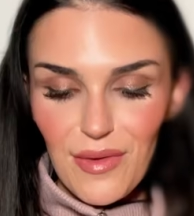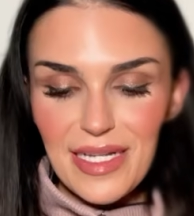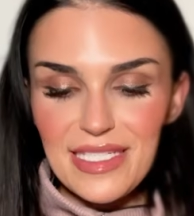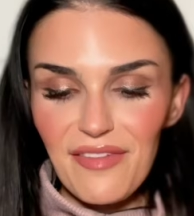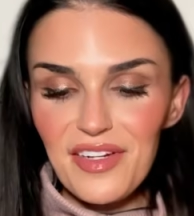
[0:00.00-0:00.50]
I
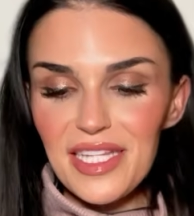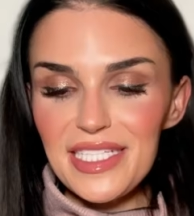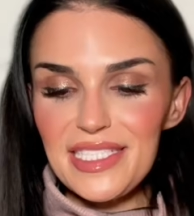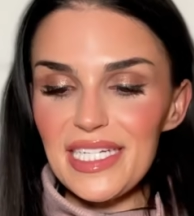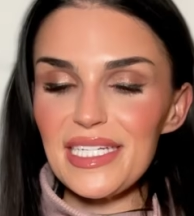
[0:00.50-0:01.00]

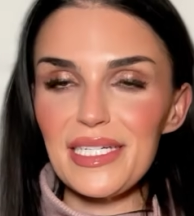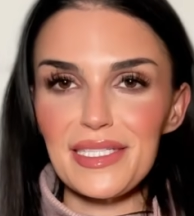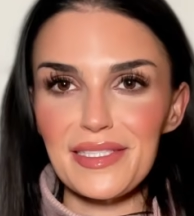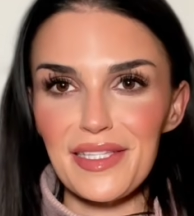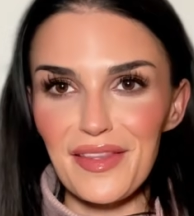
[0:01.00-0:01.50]
definitely did
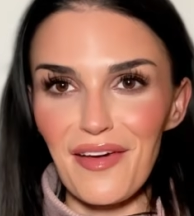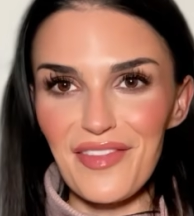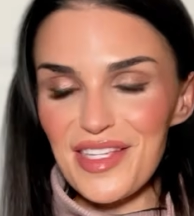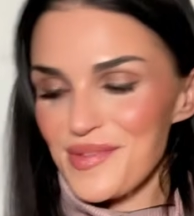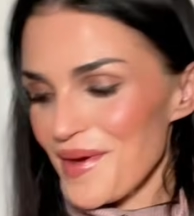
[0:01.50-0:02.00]
love
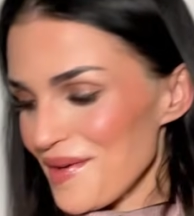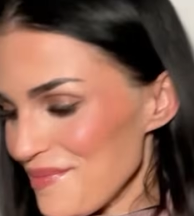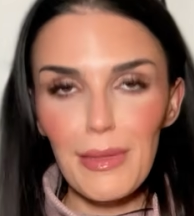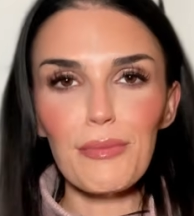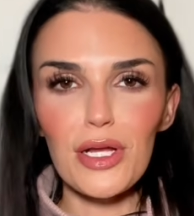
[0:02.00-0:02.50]
this one.
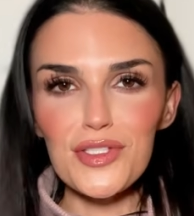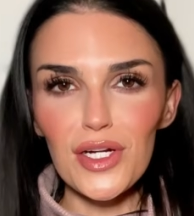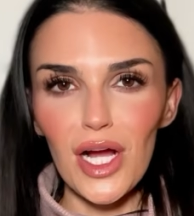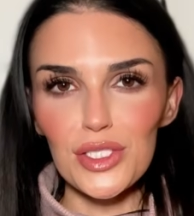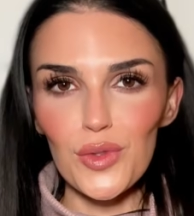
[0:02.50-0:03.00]
For my bronzer
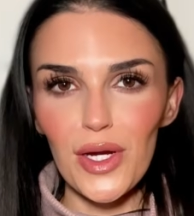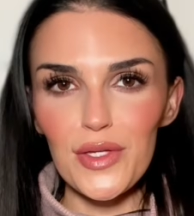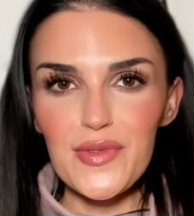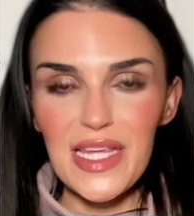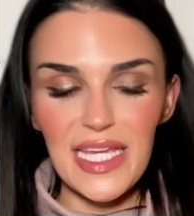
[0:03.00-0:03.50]
and contour, I
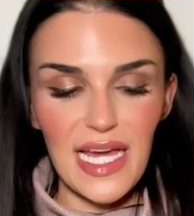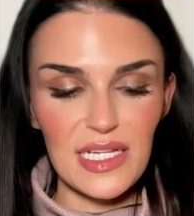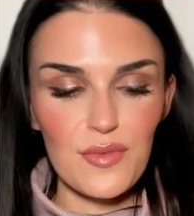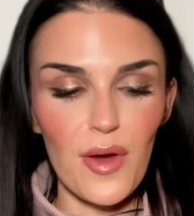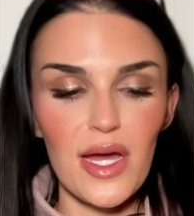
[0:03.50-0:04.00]
used the
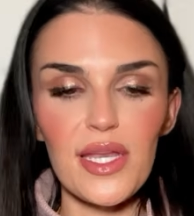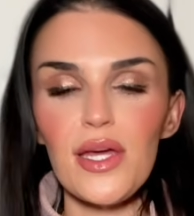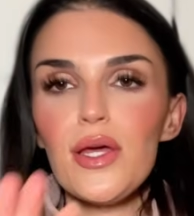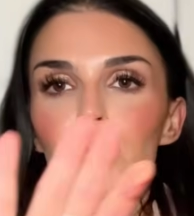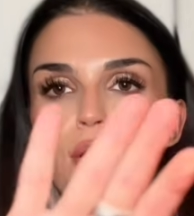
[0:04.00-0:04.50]
EX1,
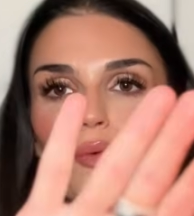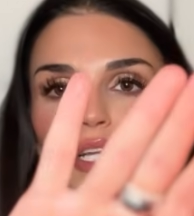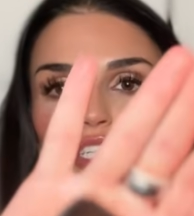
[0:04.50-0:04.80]
which